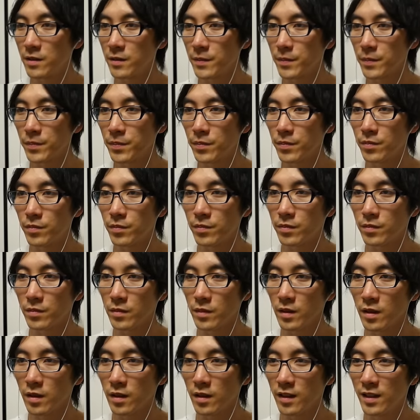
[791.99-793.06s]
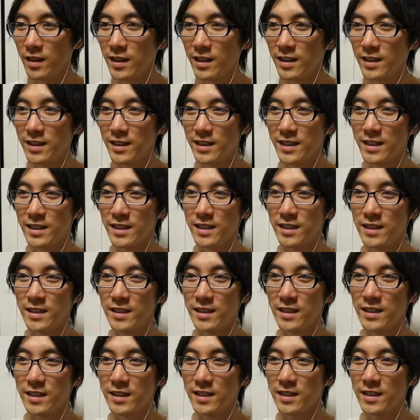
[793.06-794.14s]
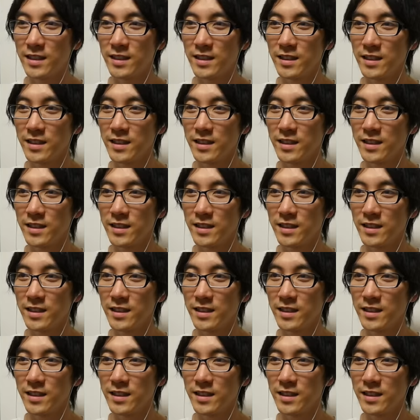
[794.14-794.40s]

[no speech]